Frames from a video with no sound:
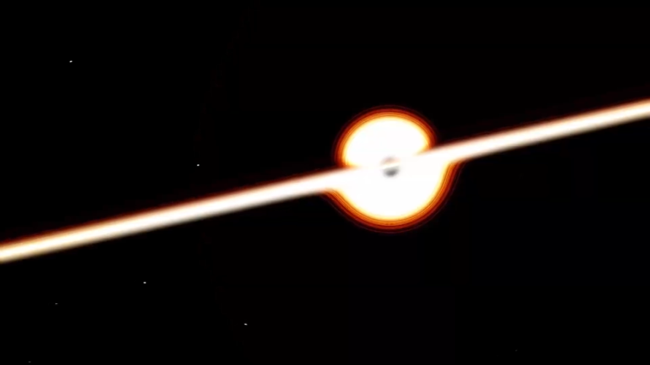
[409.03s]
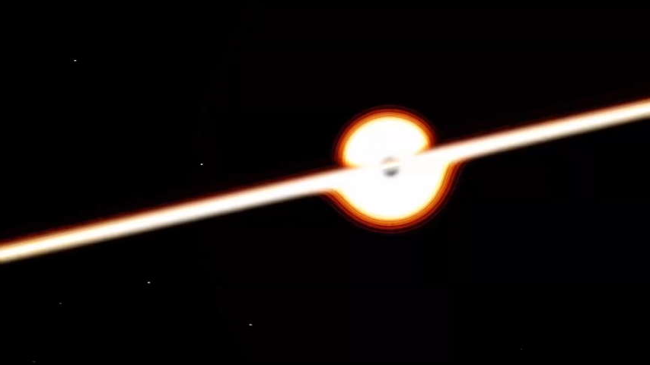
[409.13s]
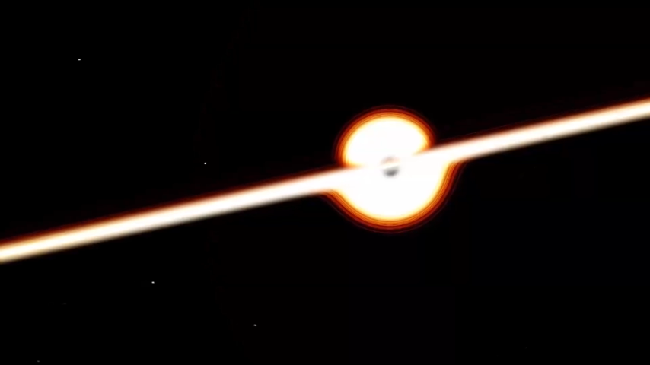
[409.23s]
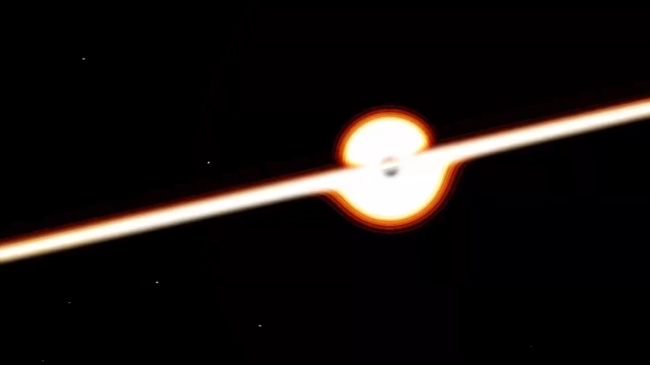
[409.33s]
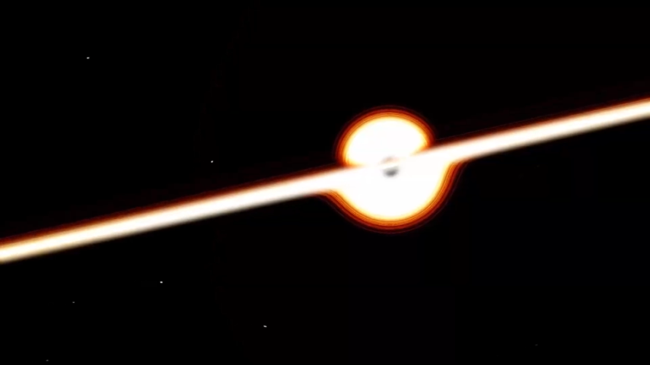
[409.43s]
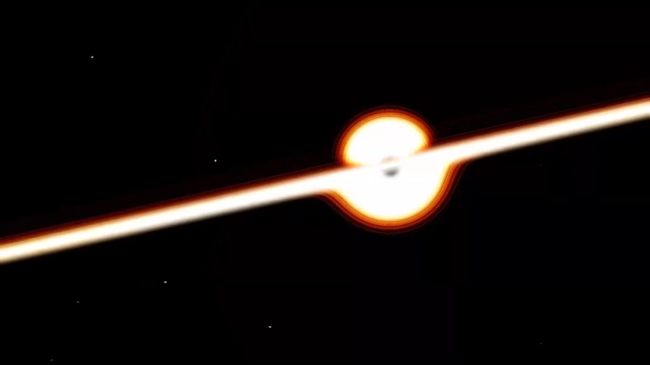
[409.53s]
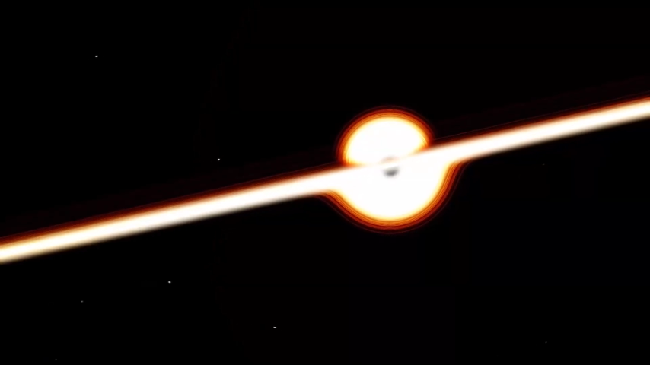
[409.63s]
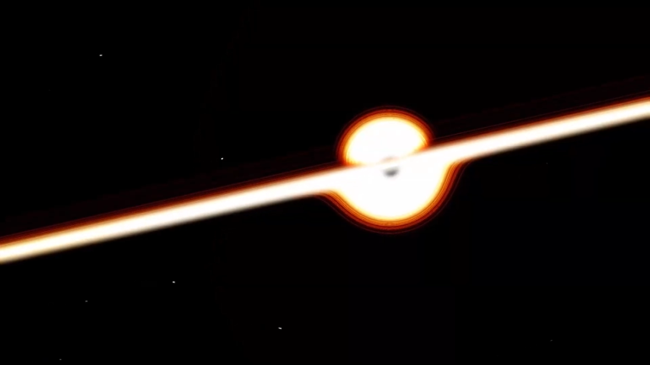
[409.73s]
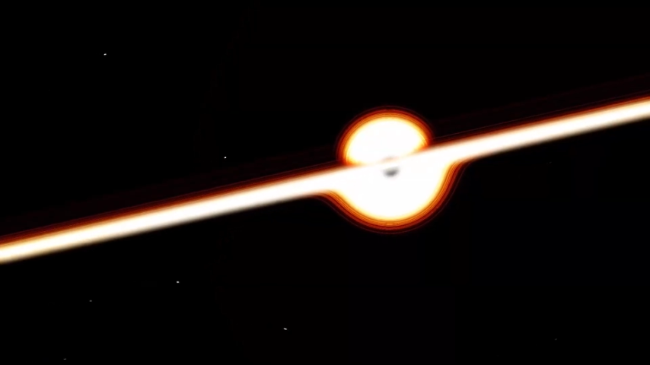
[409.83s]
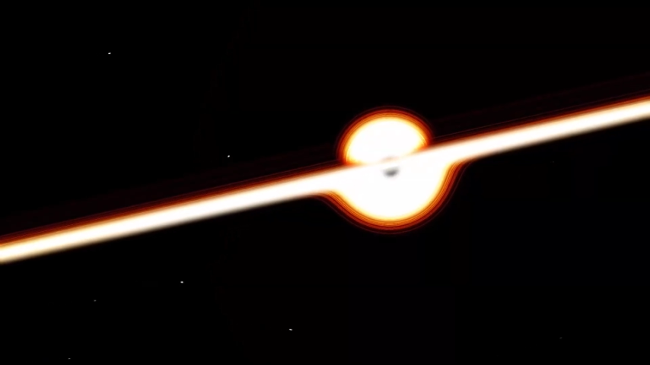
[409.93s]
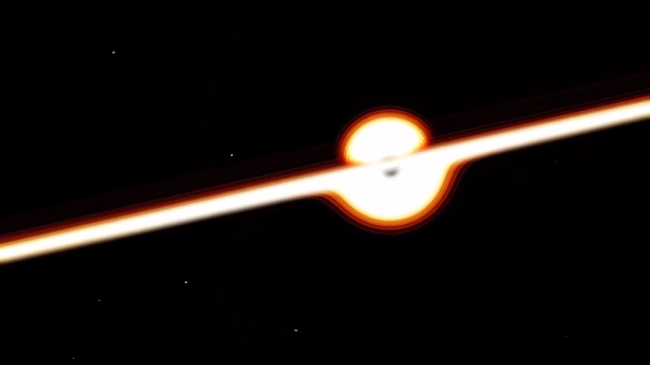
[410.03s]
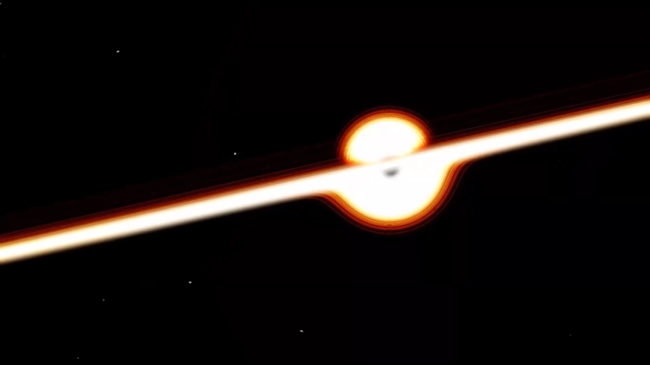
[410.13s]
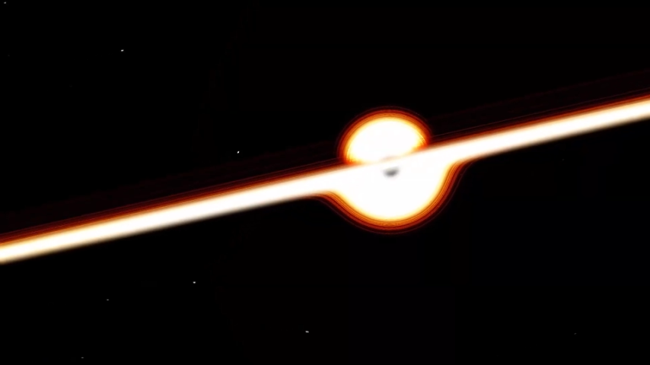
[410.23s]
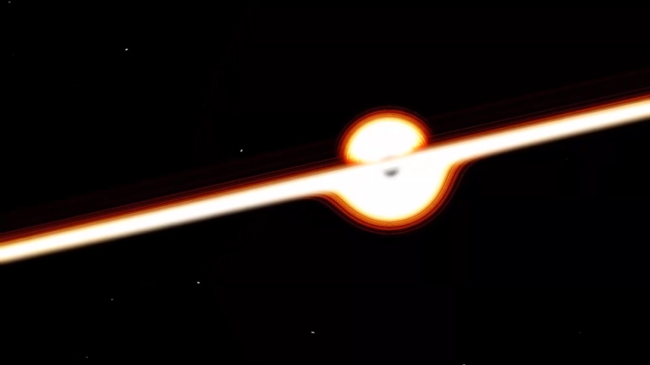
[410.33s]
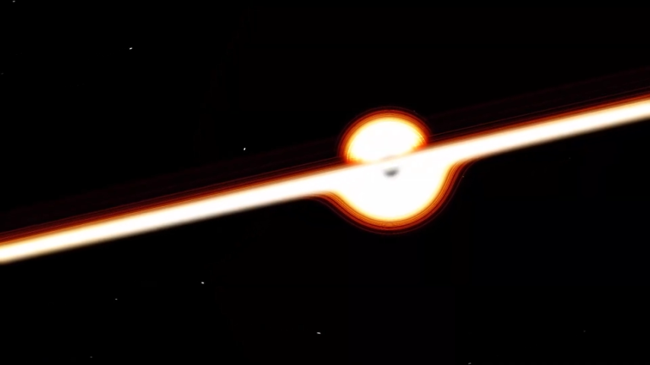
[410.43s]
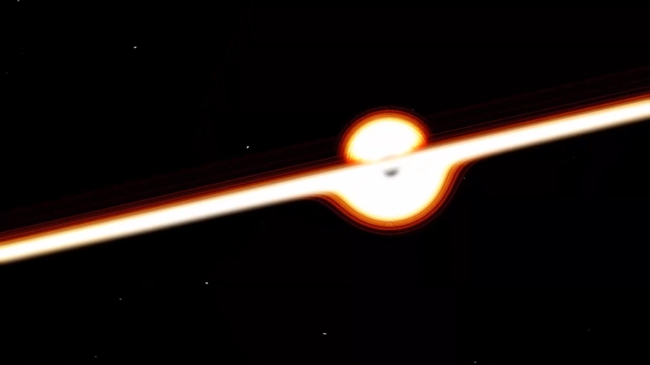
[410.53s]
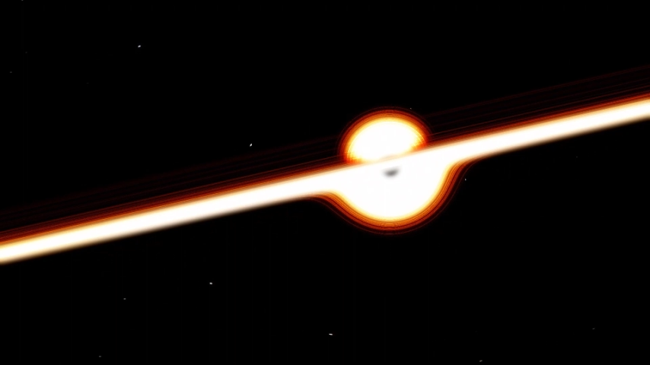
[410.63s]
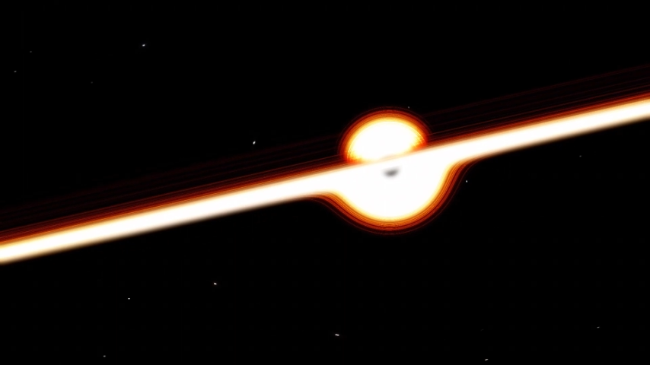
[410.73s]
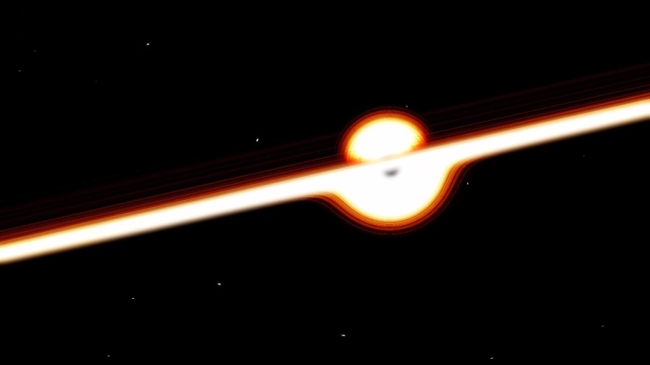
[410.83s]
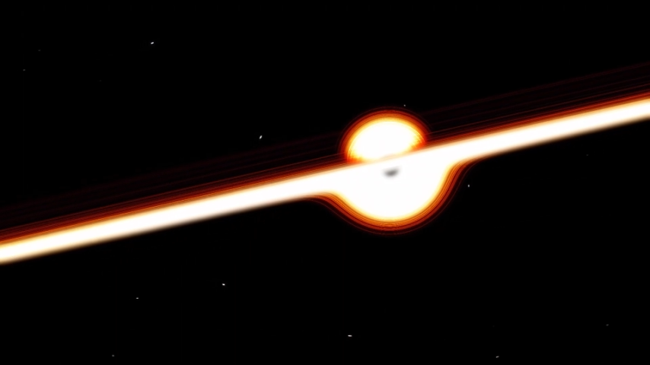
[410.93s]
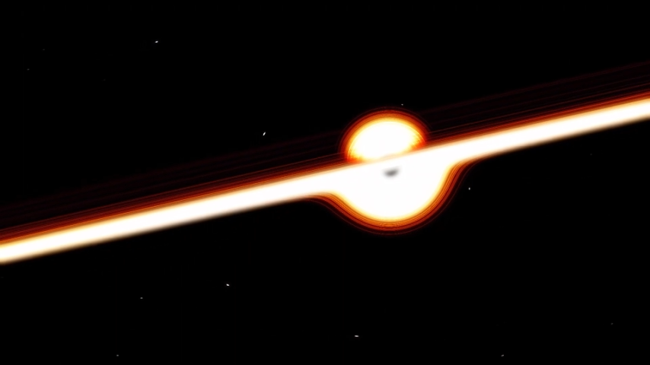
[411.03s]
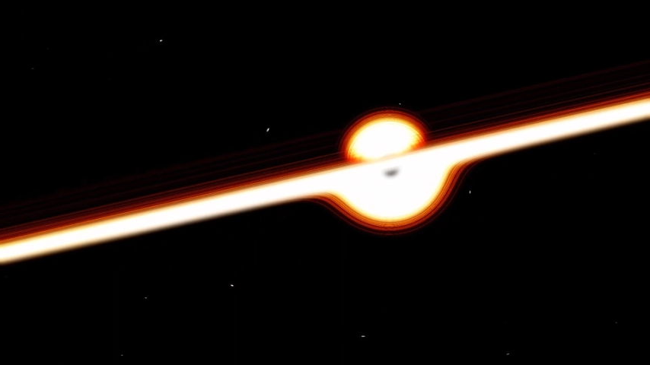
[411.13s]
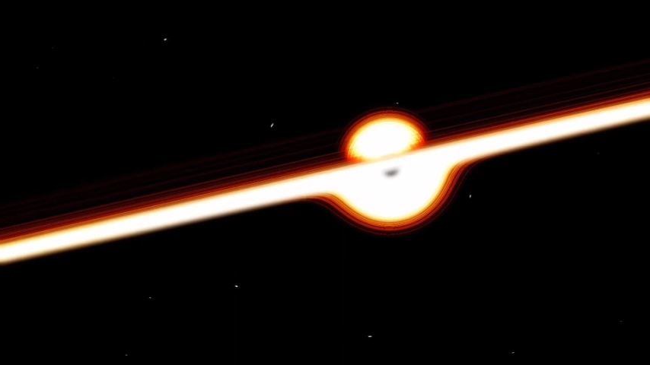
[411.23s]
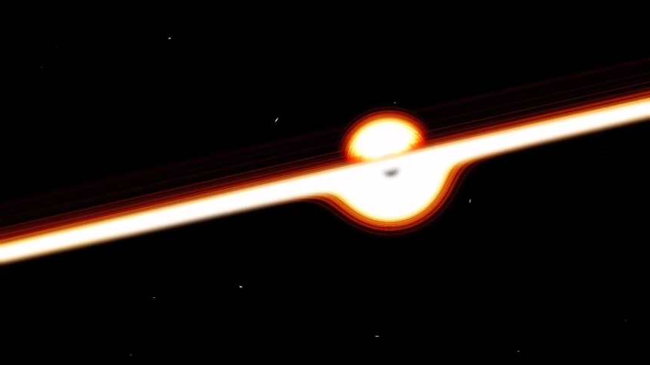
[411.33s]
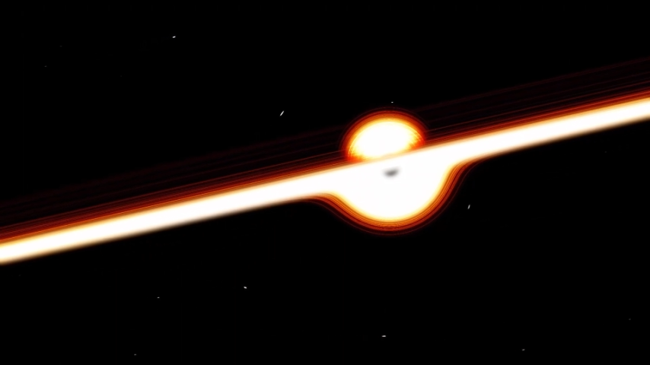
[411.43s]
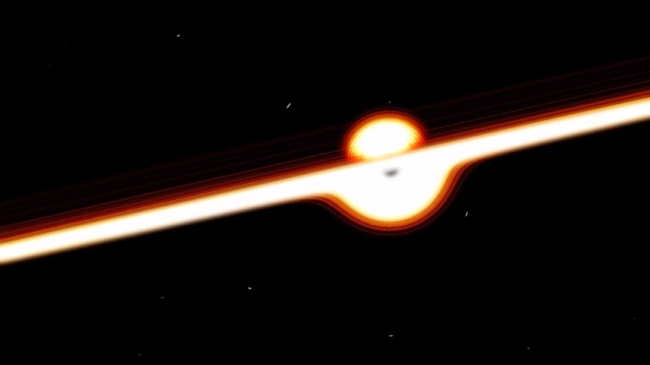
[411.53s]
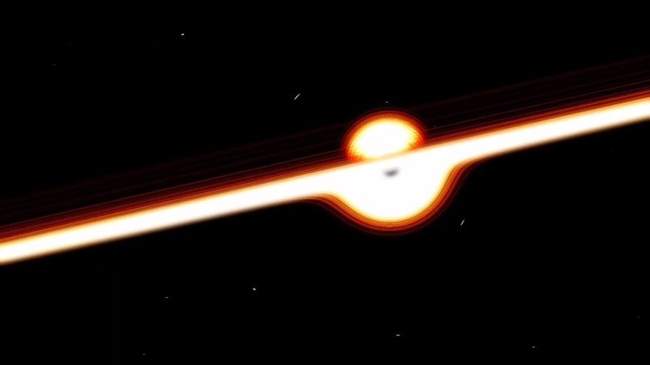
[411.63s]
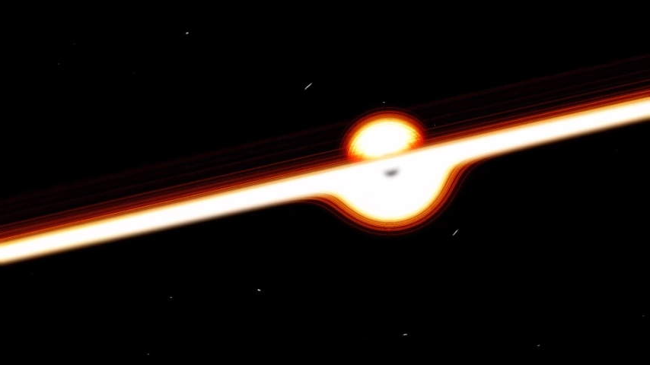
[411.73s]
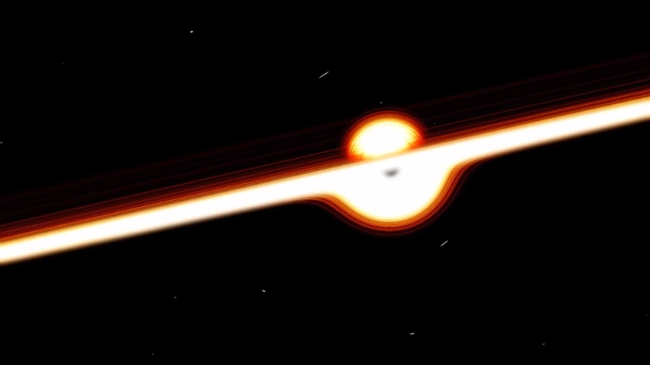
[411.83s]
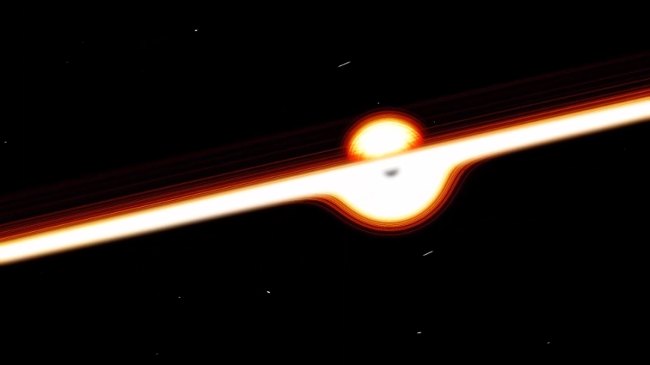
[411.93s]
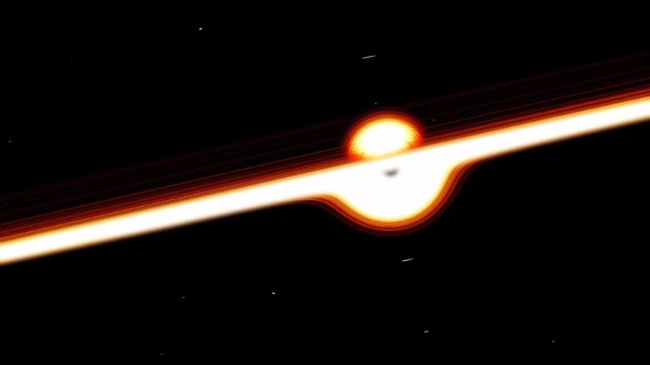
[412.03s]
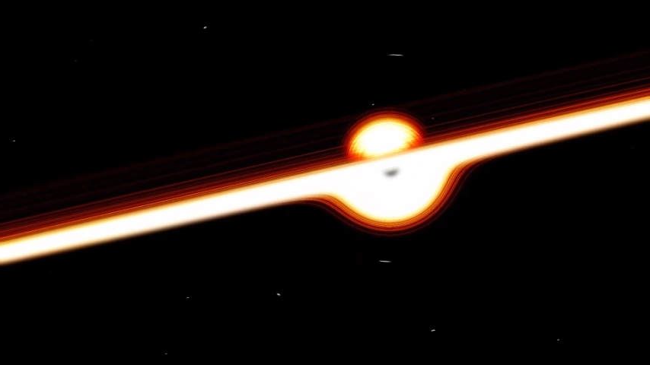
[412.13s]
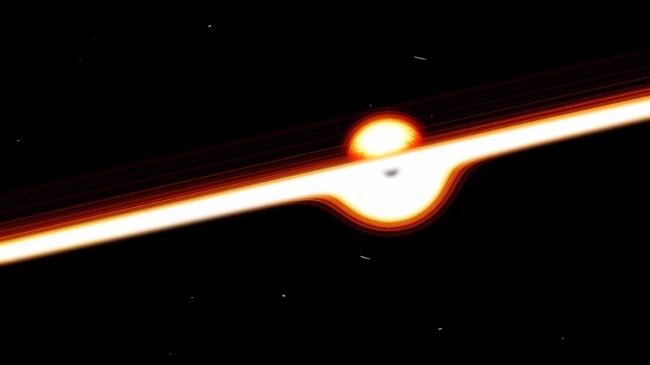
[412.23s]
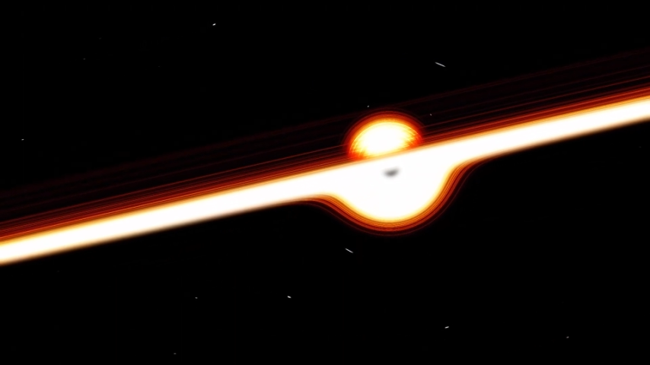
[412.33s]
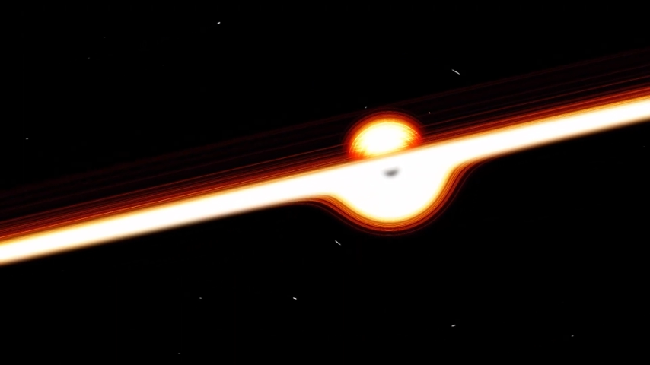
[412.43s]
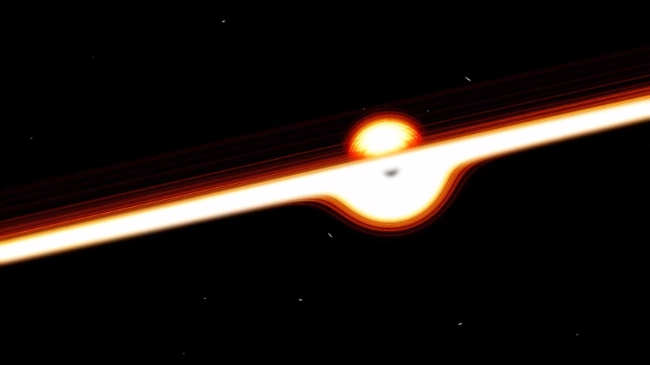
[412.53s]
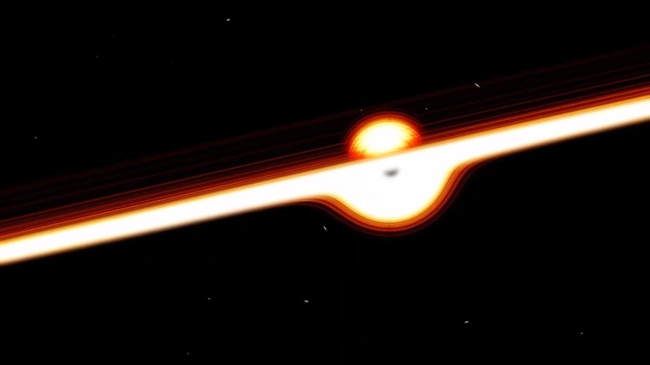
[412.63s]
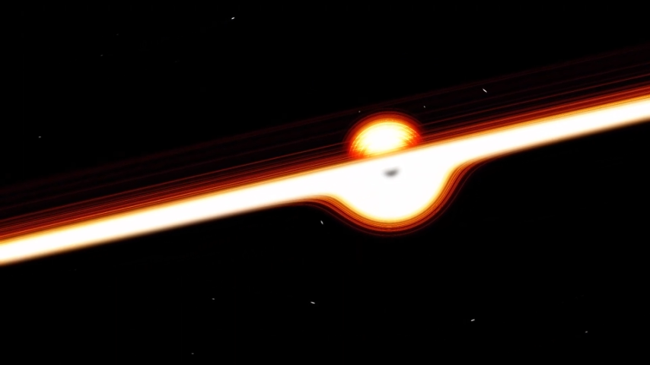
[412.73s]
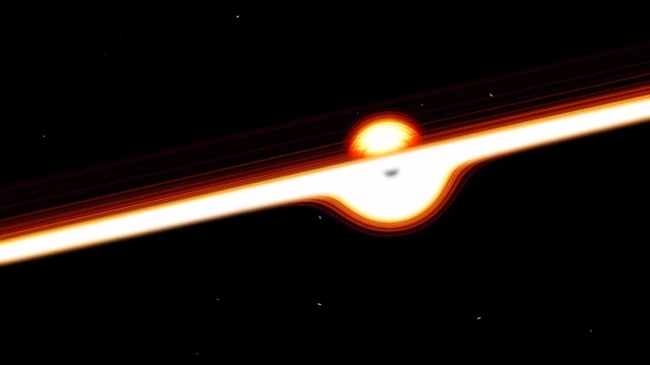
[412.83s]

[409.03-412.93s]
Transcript: (no speaker visible)